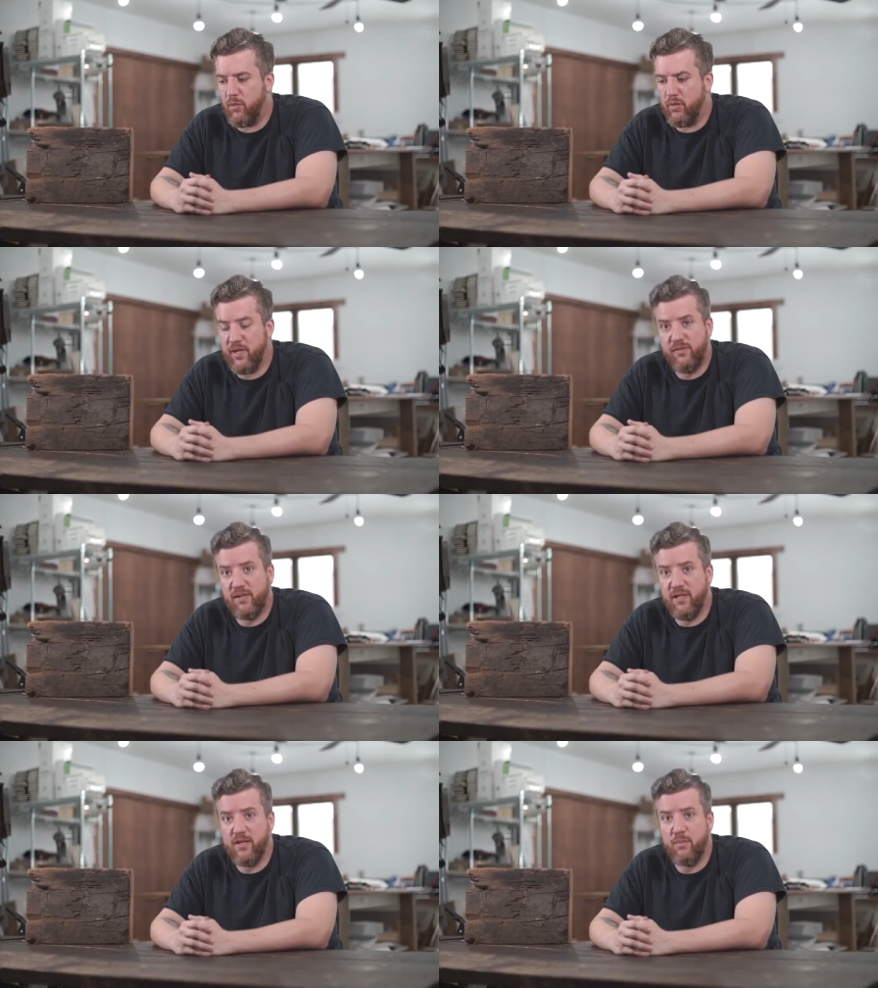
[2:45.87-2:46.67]
but we're
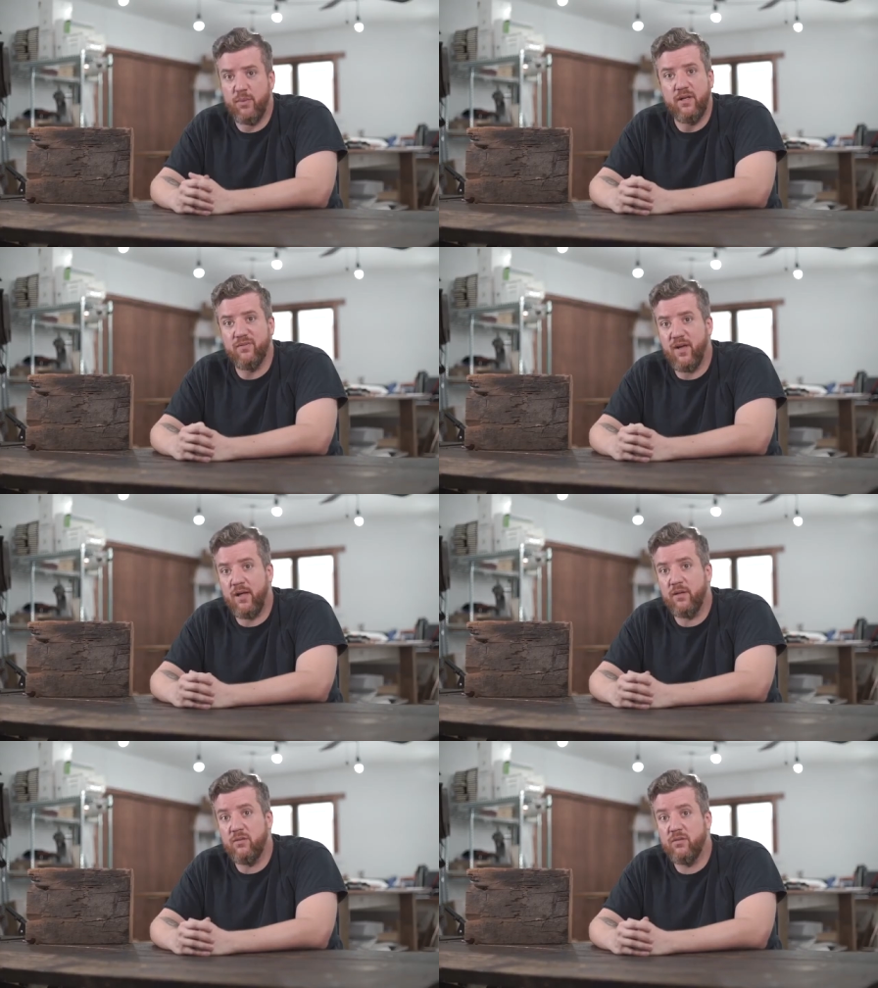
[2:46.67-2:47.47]
definitely a company of
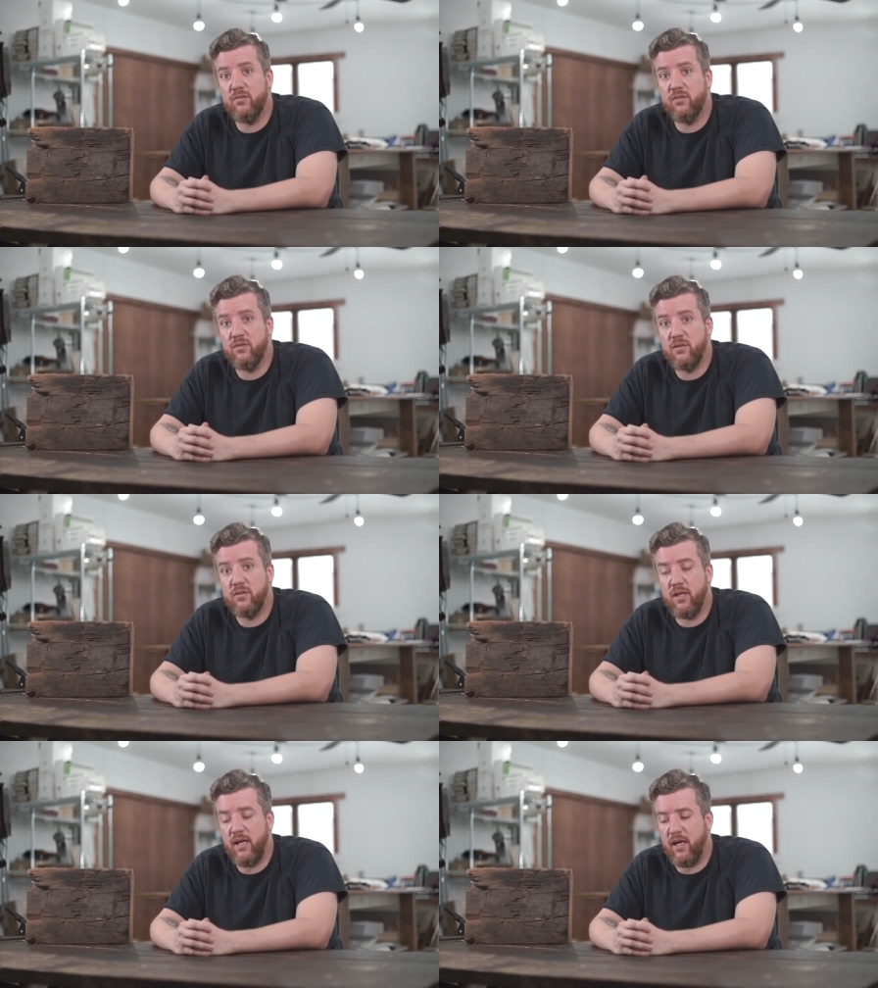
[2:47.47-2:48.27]
values.
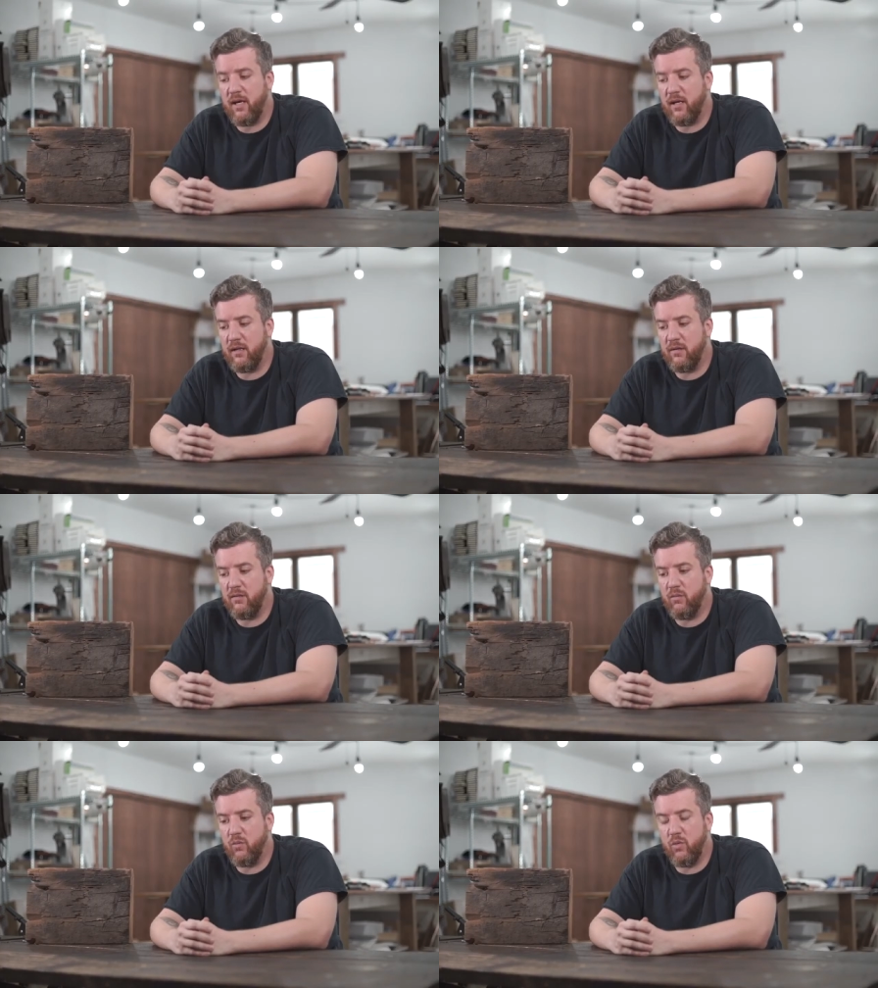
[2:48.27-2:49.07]
And
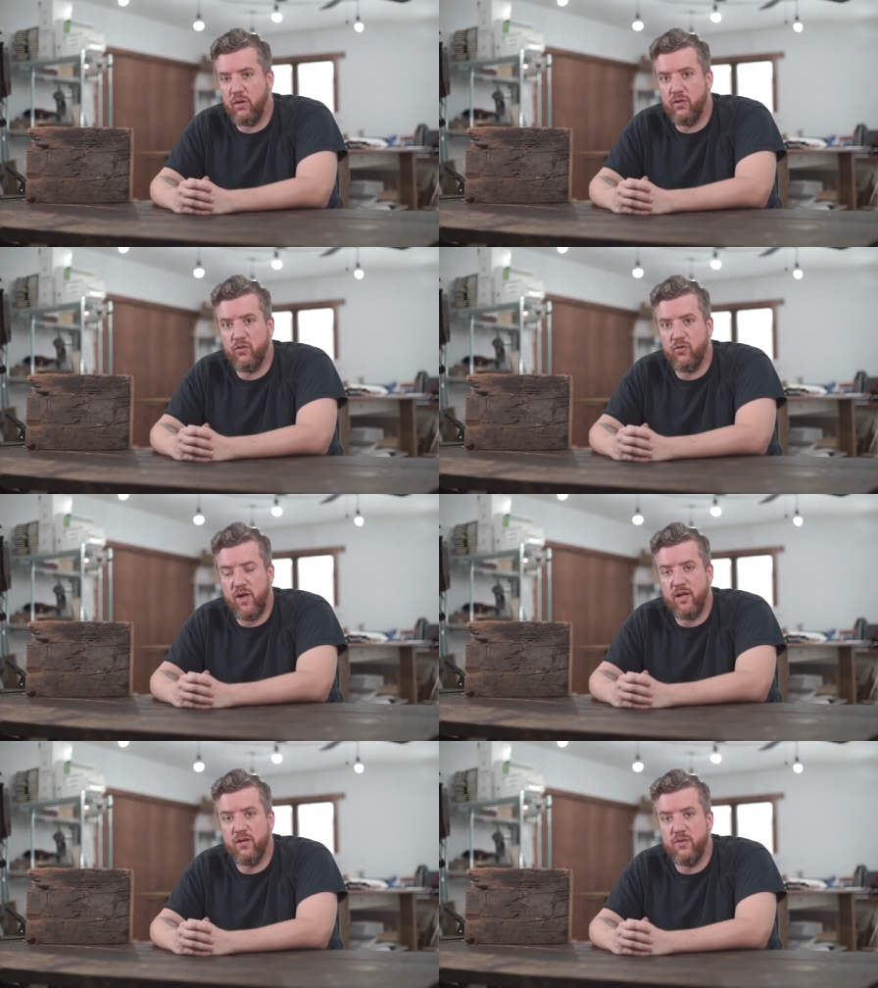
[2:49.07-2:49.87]
one of those
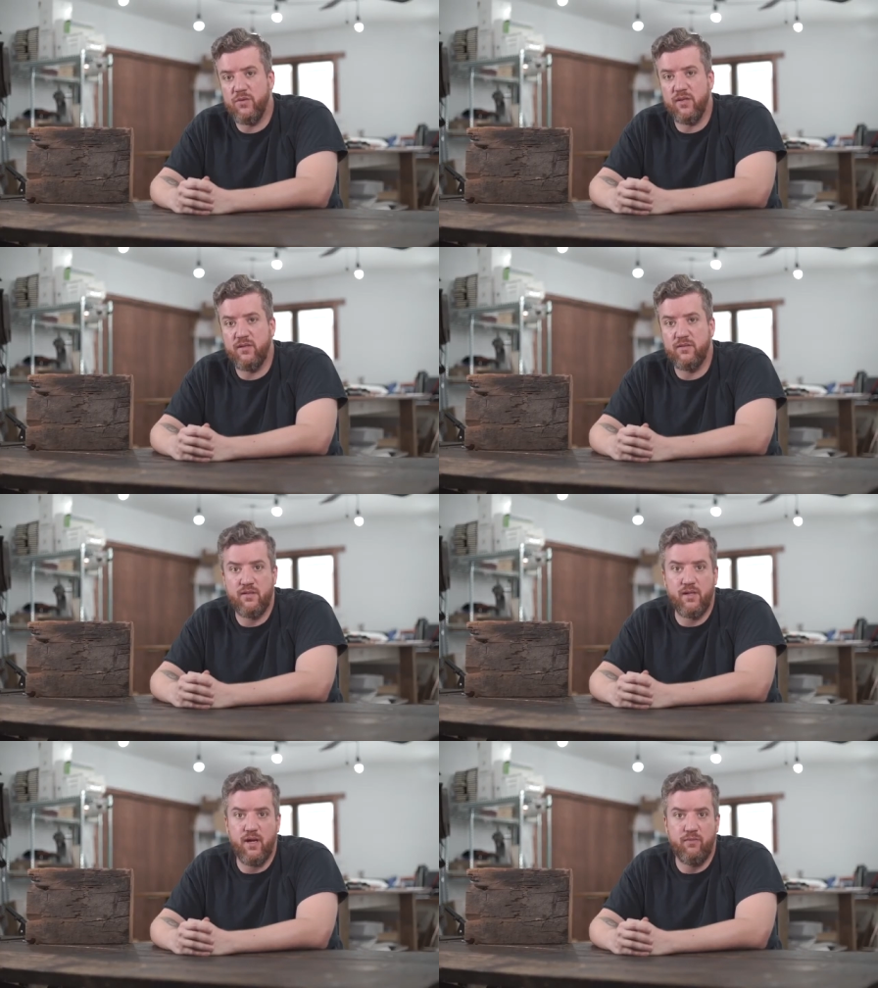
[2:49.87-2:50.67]
values is
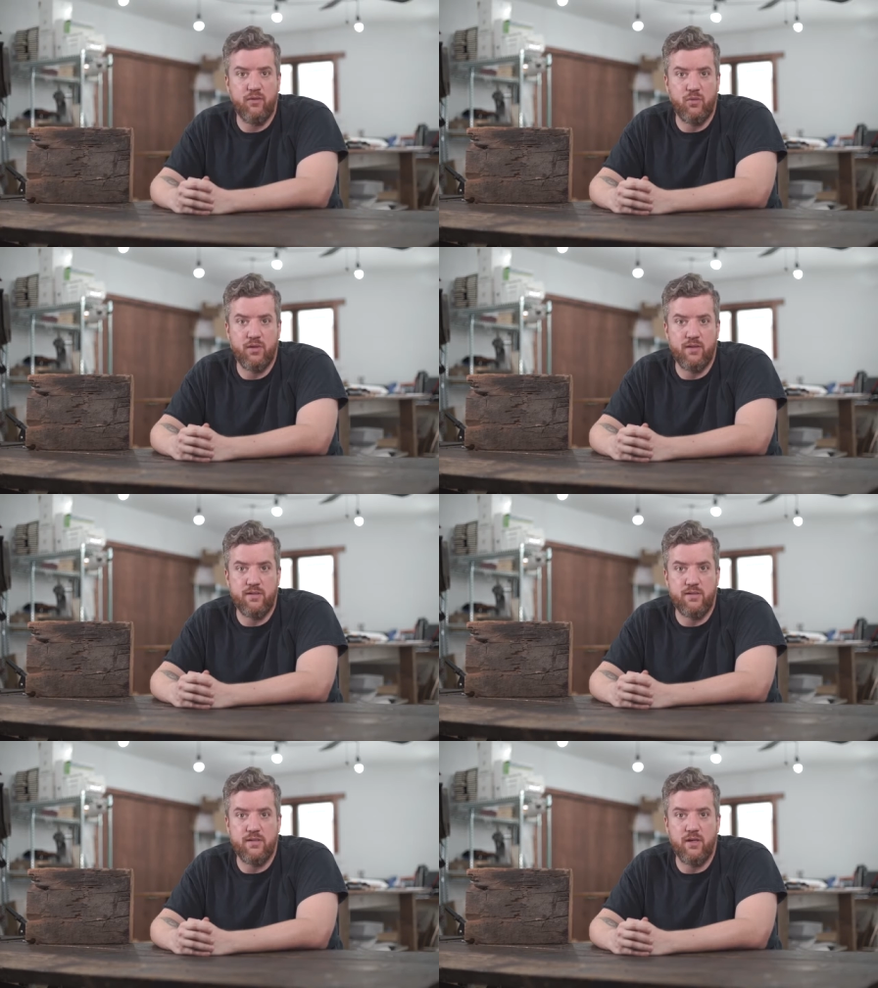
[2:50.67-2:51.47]
that everyone
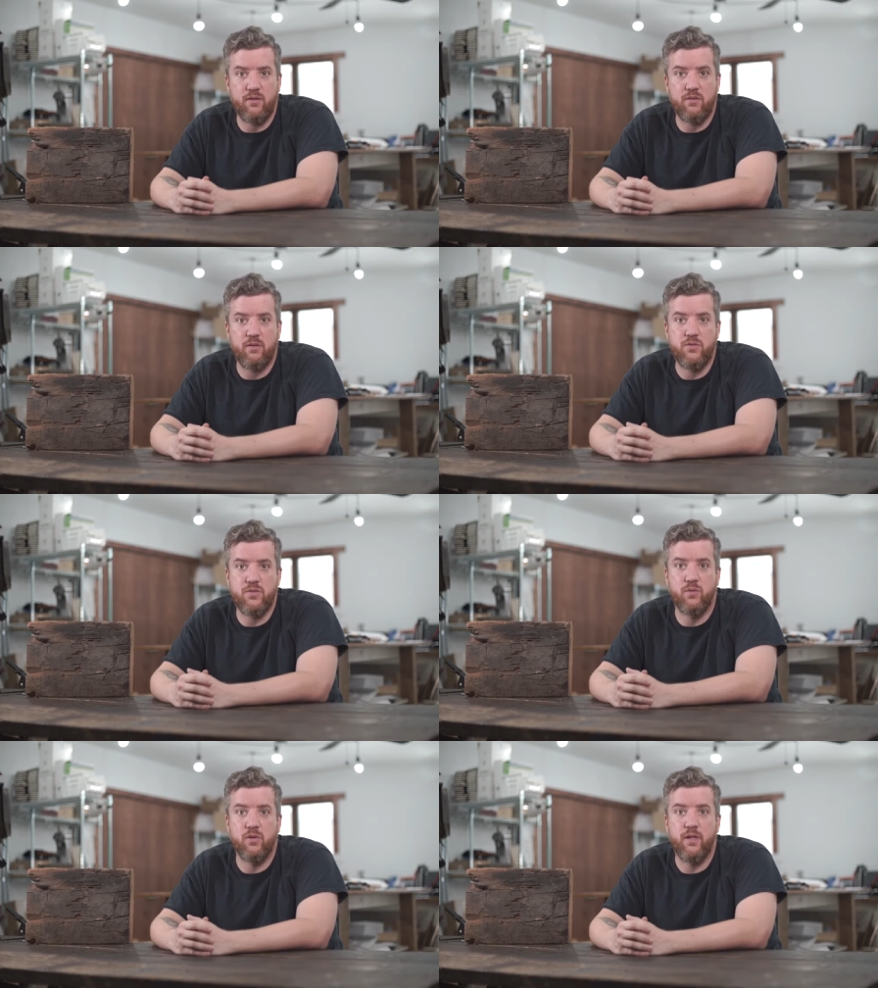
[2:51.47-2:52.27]
gets to tell their own
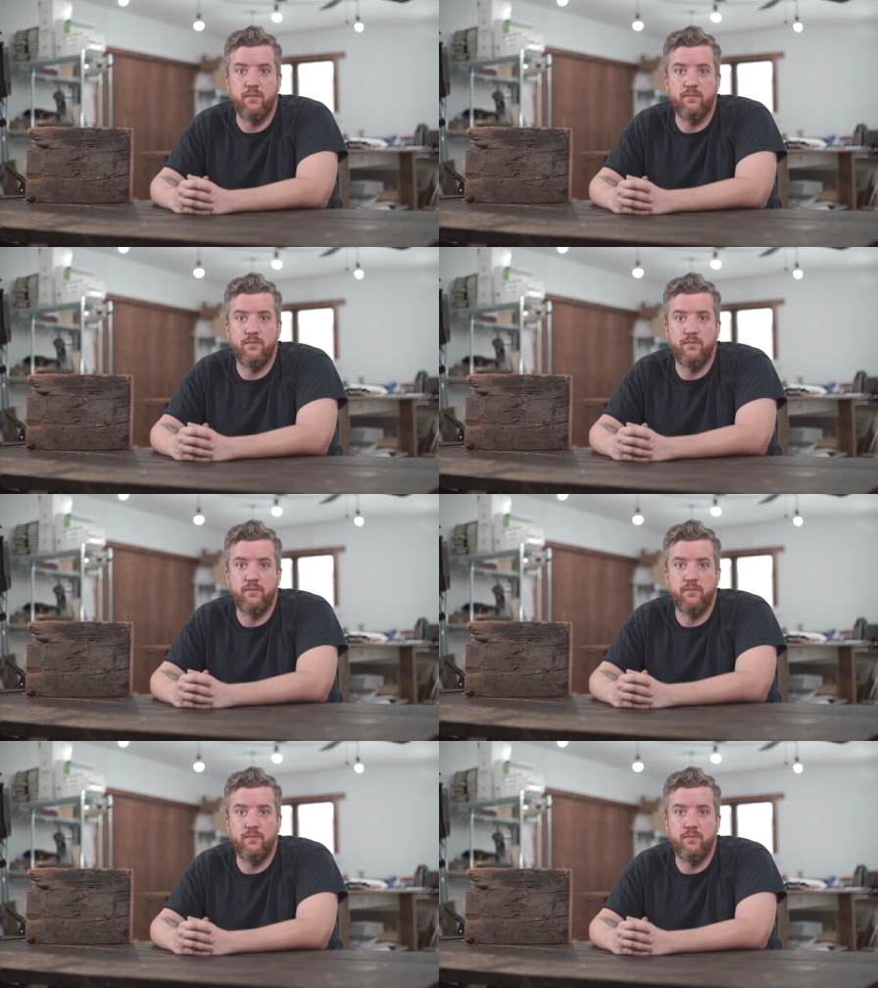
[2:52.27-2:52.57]
story.